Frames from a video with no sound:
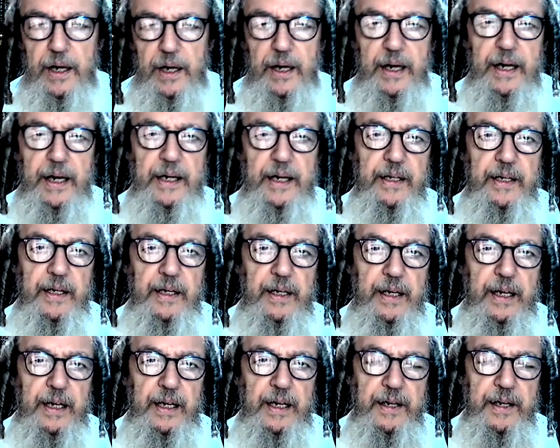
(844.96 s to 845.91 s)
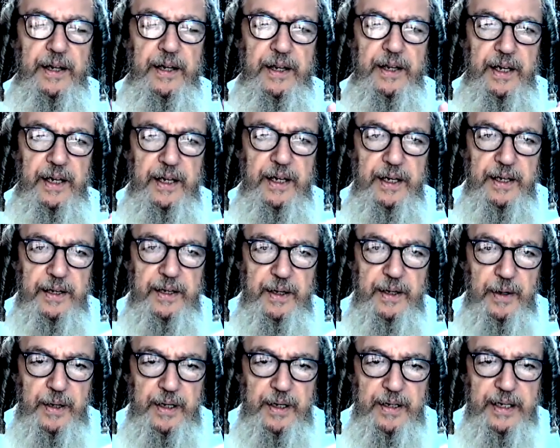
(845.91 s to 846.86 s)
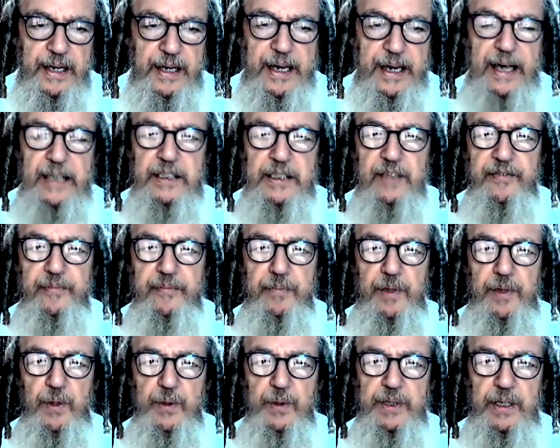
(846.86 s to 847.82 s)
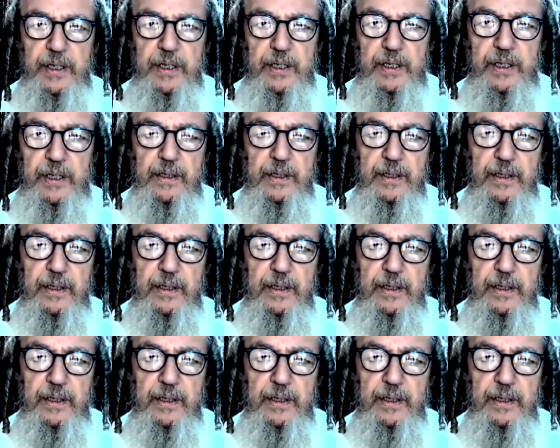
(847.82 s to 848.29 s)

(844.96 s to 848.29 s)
In, in, the, in the case of music,